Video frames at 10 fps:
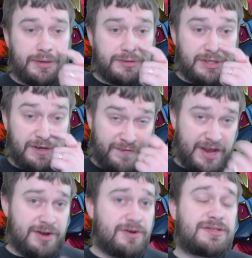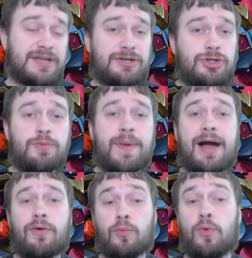The Defender is a 2
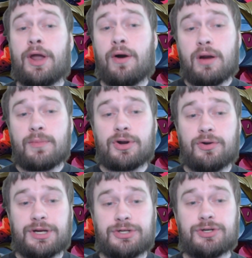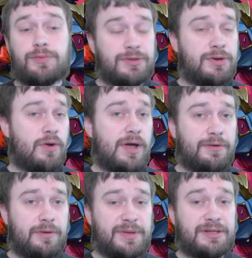power 1 armor creature with no
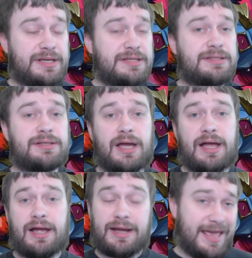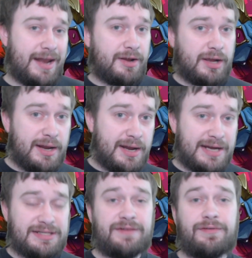other abilities. Again, an
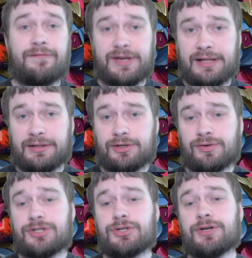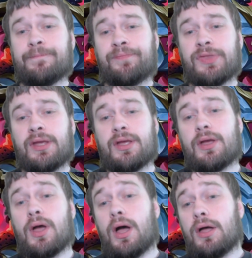idea of a vanilla creature.
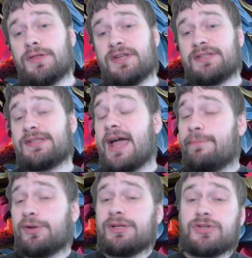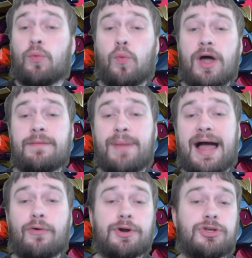The Disciple is a 1
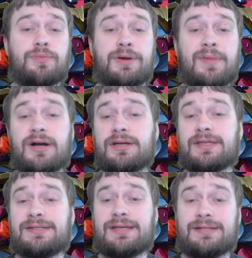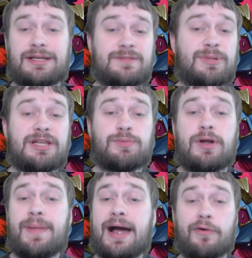power human monk that says it gets
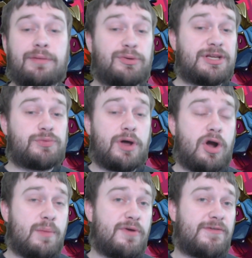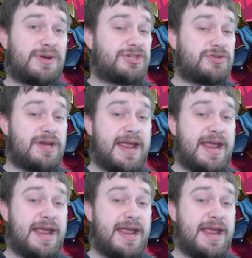+1 power and +1 armor for each